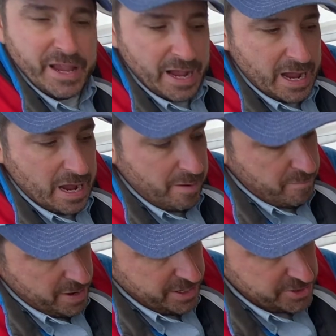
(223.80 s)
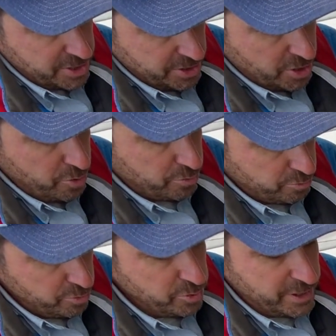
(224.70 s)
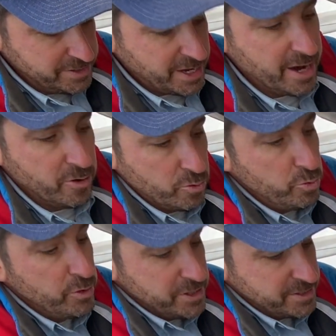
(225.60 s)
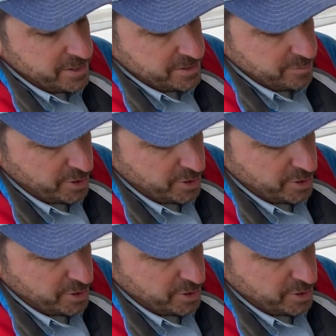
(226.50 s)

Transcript: And it's going to go through the entire cooling system,